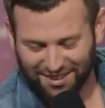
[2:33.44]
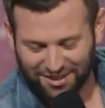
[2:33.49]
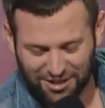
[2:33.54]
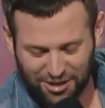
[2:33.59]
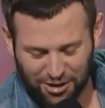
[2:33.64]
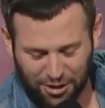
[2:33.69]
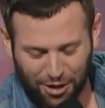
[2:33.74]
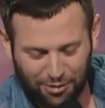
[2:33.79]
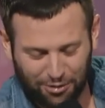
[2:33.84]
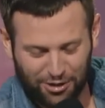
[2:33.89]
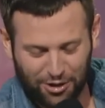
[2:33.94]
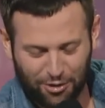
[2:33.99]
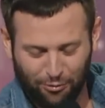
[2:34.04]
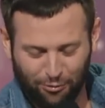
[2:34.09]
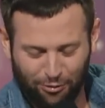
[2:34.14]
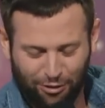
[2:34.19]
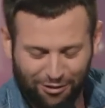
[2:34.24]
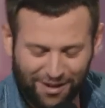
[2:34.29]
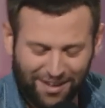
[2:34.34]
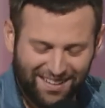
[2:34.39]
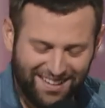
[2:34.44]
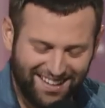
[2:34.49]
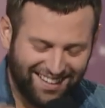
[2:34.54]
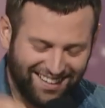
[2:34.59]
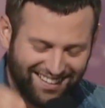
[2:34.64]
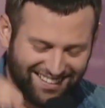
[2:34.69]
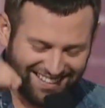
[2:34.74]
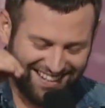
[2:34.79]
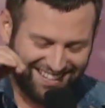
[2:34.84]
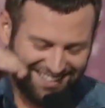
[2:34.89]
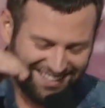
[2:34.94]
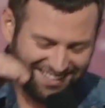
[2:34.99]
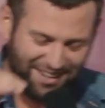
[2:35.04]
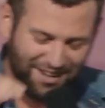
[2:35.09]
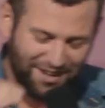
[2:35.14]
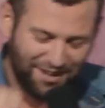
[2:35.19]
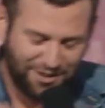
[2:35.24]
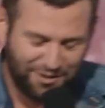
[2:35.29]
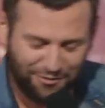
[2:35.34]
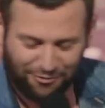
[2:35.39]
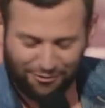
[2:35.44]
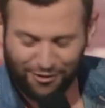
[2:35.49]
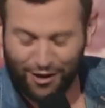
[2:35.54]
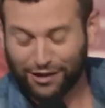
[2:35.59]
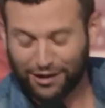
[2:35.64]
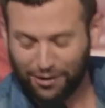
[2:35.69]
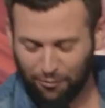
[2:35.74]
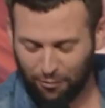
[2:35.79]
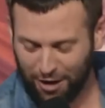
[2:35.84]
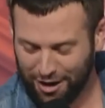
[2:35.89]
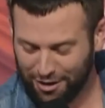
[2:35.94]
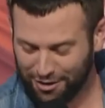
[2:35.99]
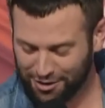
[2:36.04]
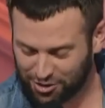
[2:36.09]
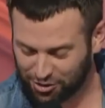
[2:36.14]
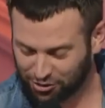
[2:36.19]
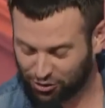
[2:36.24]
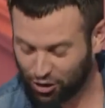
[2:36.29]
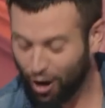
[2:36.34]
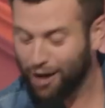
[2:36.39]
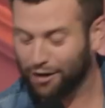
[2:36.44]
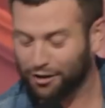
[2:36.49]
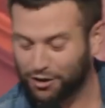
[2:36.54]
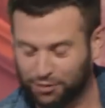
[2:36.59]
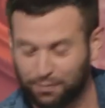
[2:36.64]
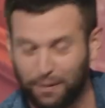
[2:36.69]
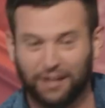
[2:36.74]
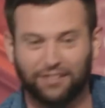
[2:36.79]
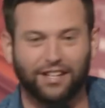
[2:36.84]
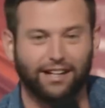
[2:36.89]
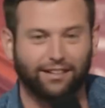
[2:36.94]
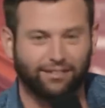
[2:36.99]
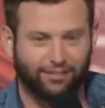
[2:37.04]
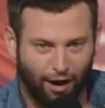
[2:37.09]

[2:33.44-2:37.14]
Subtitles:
You're fucking weird. Your daughter smells like